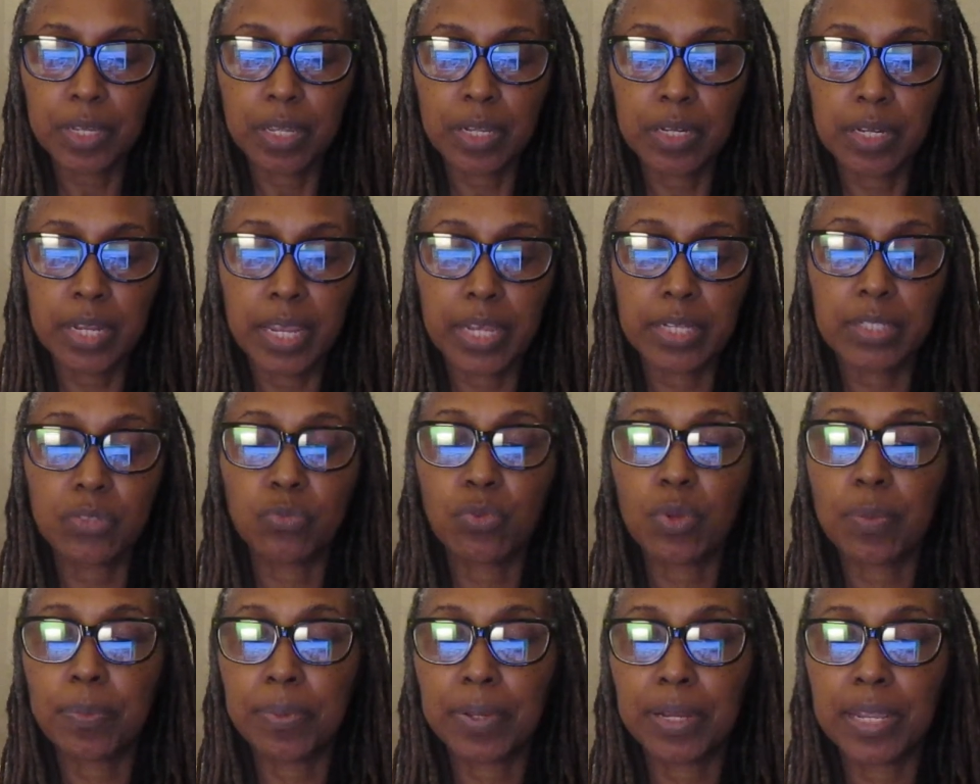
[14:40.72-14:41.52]

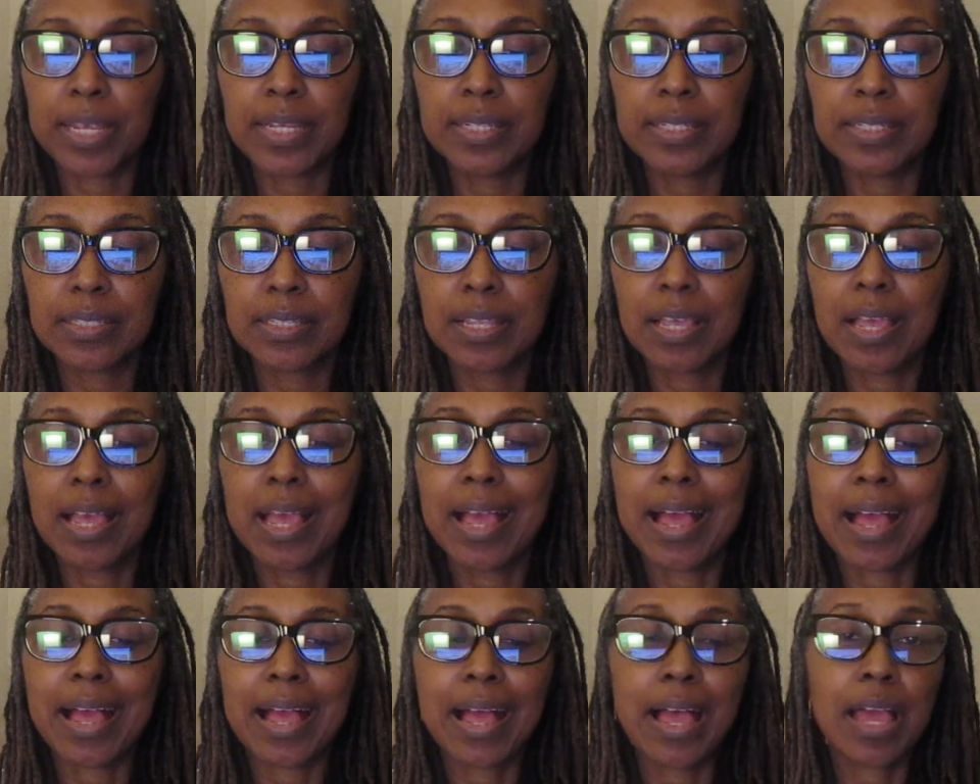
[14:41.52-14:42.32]
Next, replace
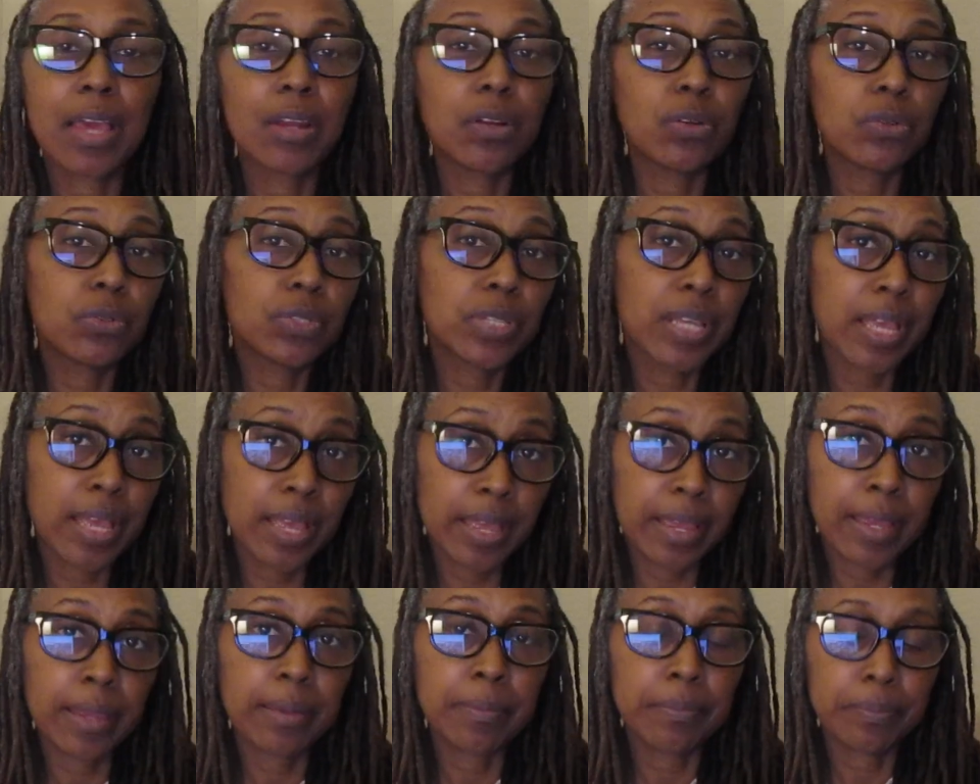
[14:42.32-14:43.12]
idle
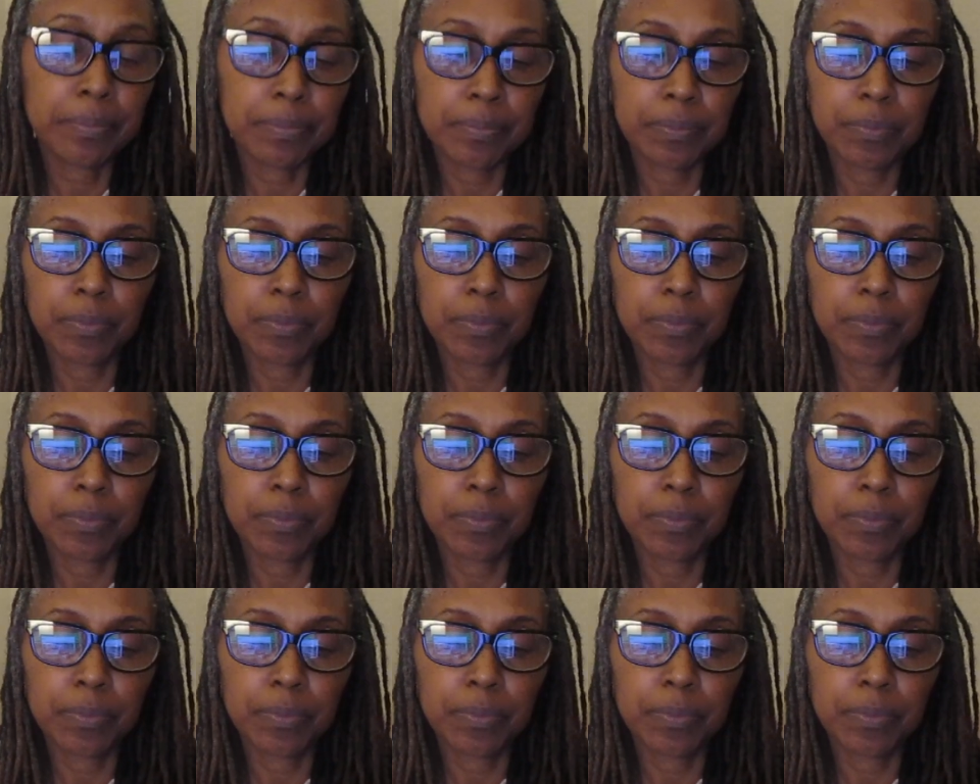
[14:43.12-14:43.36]
time.